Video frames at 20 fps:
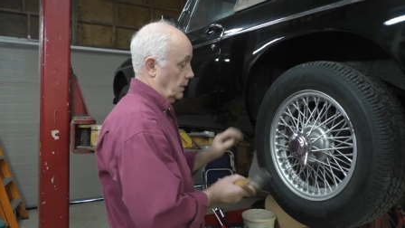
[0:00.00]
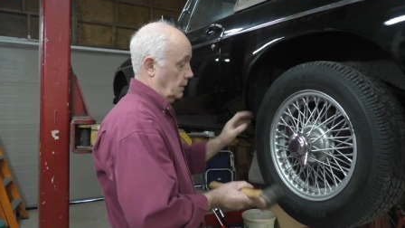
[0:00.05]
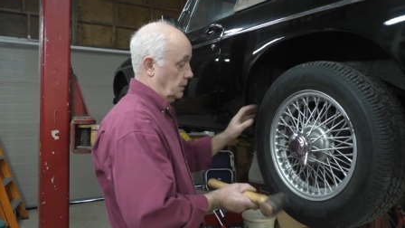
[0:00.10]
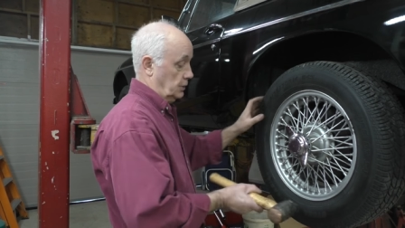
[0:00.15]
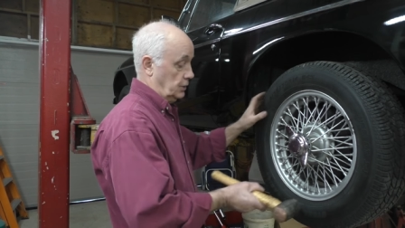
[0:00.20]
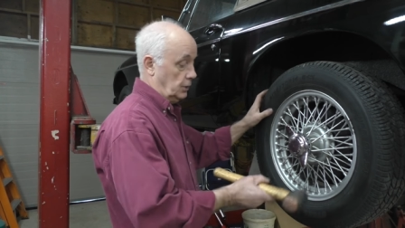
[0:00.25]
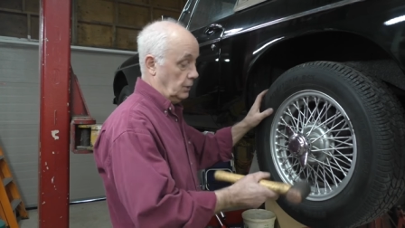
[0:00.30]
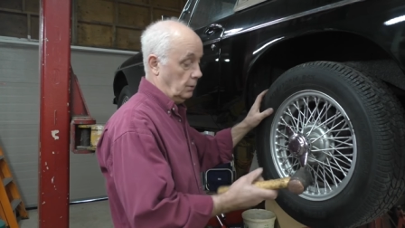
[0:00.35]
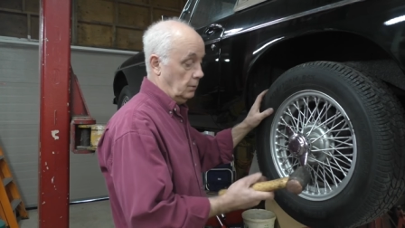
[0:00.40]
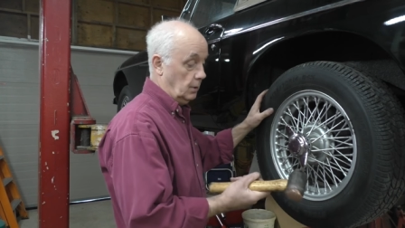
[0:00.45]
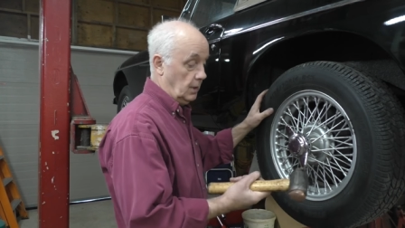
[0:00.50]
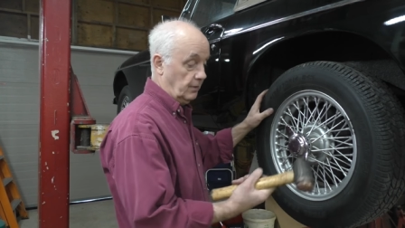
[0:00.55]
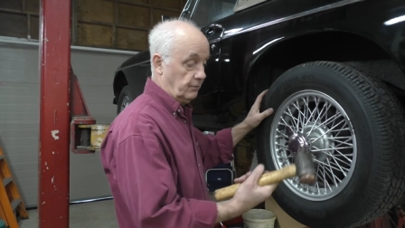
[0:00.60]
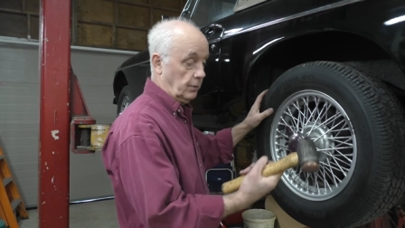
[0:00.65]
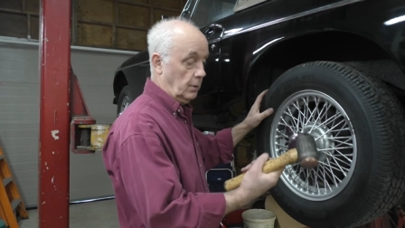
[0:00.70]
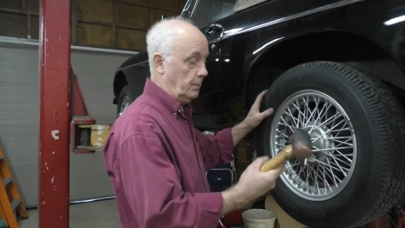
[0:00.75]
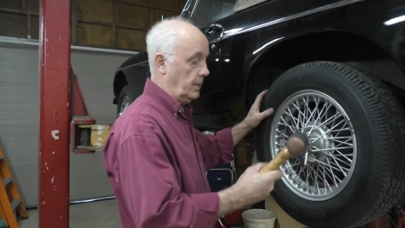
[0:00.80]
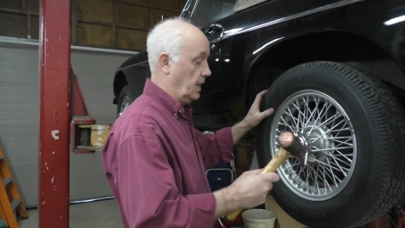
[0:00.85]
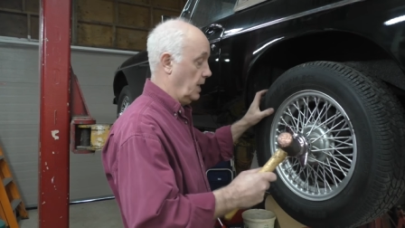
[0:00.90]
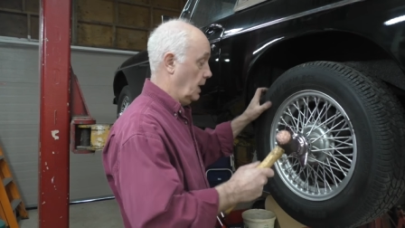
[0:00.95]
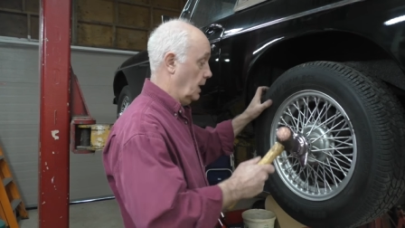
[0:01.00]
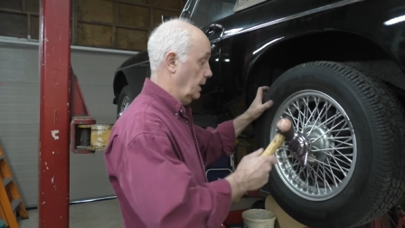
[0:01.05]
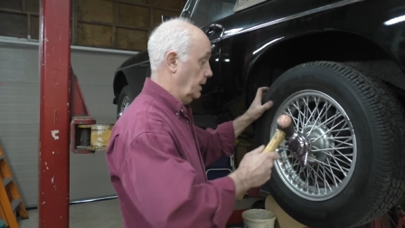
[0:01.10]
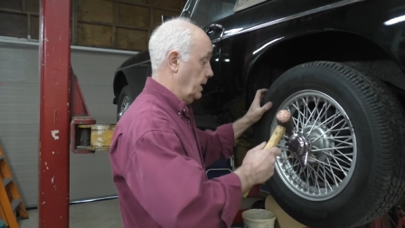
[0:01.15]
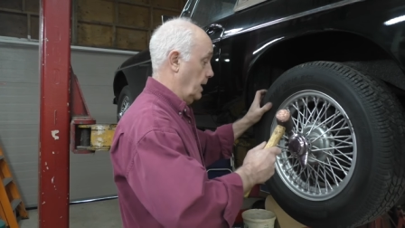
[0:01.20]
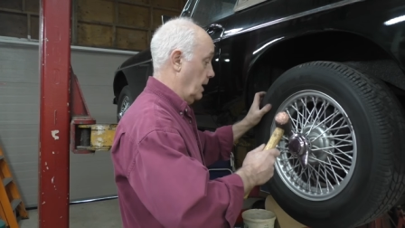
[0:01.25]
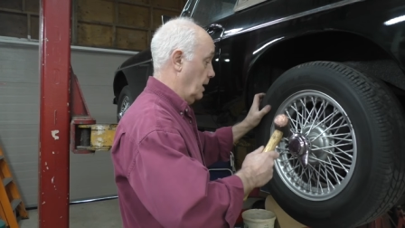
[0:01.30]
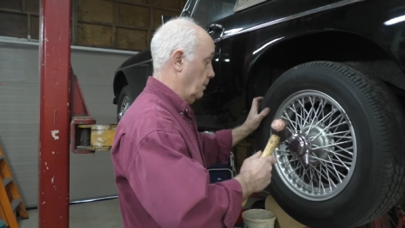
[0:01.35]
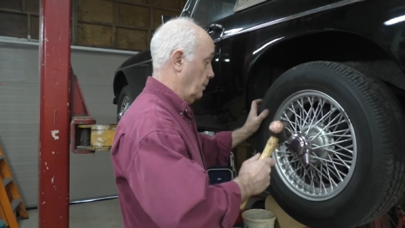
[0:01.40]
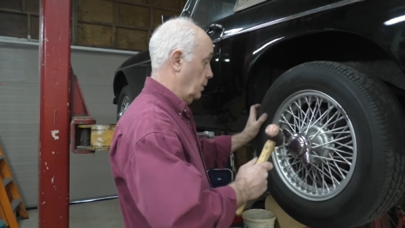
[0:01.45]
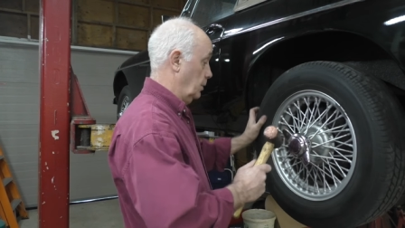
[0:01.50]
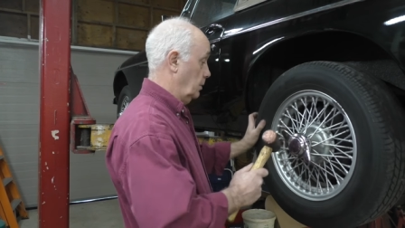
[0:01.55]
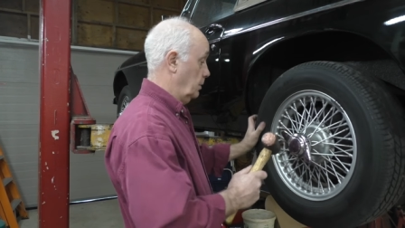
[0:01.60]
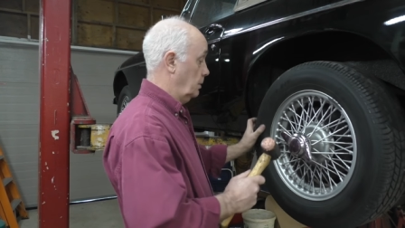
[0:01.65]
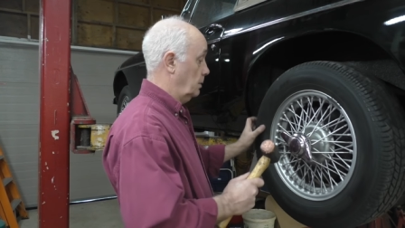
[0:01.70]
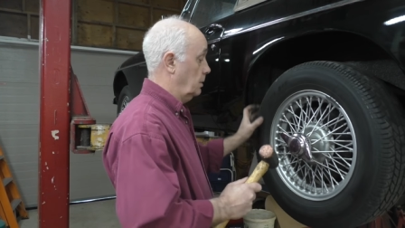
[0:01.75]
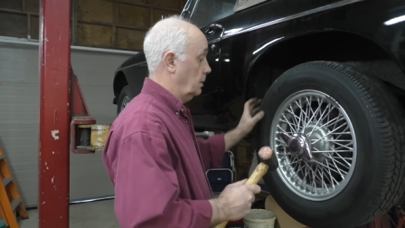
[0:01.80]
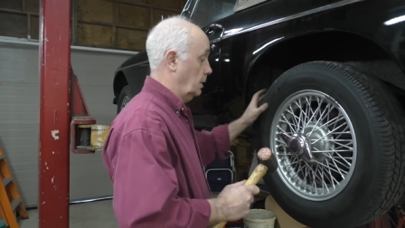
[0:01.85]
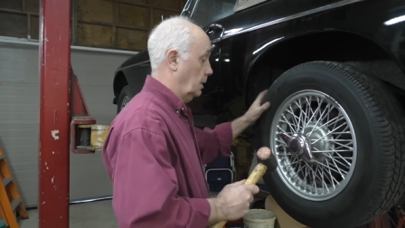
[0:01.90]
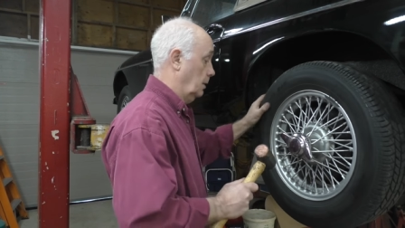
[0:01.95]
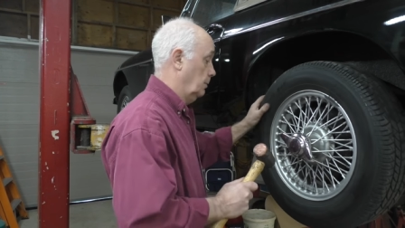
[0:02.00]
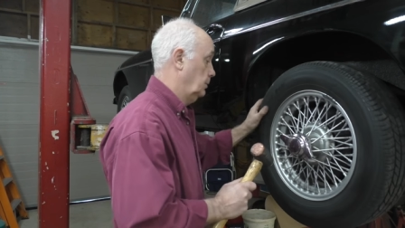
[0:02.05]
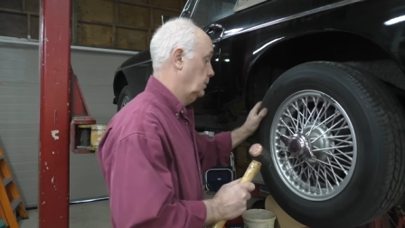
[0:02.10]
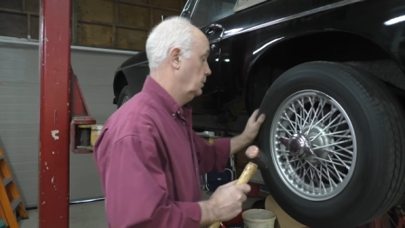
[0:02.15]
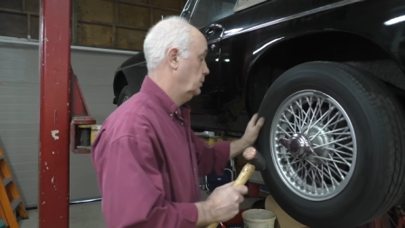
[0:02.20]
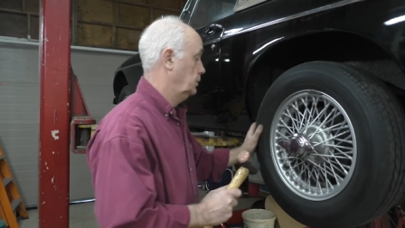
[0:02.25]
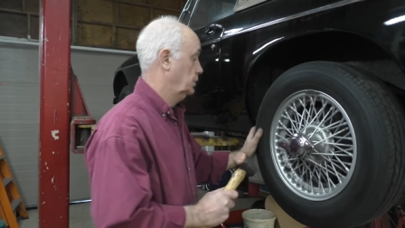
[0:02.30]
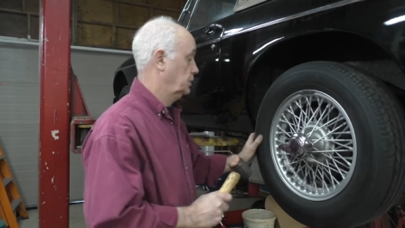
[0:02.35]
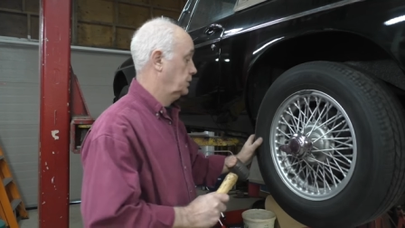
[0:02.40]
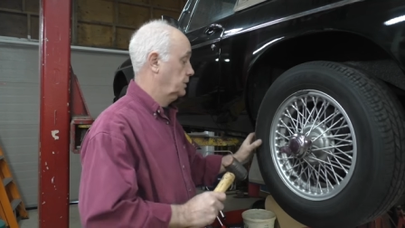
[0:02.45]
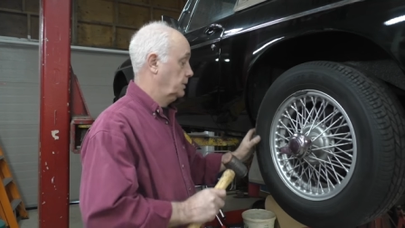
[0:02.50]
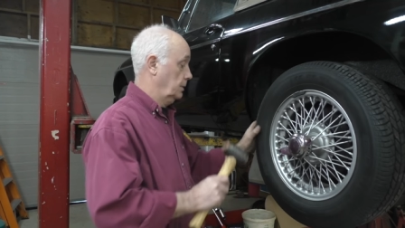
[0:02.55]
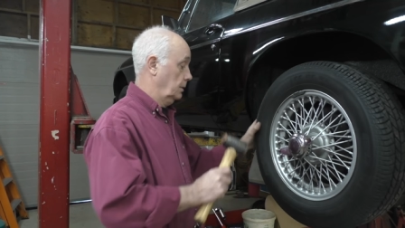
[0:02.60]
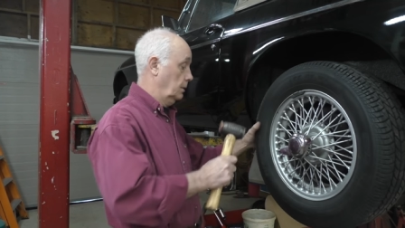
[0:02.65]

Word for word: So I've got my hide hammer, and i just